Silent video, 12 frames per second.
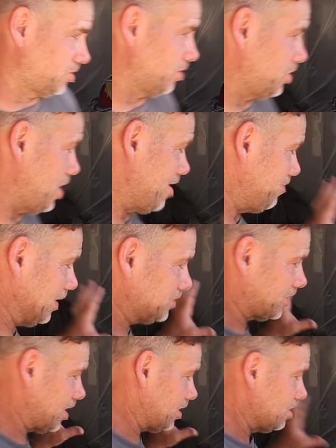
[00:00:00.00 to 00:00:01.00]
So then you have
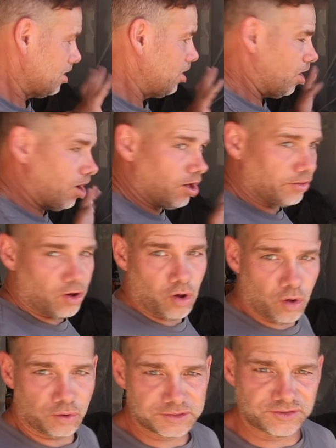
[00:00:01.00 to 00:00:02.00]
basically all the
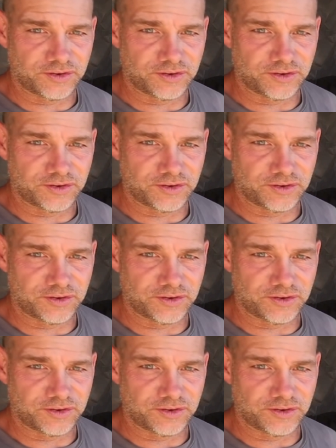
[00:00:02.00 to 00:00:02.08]
holes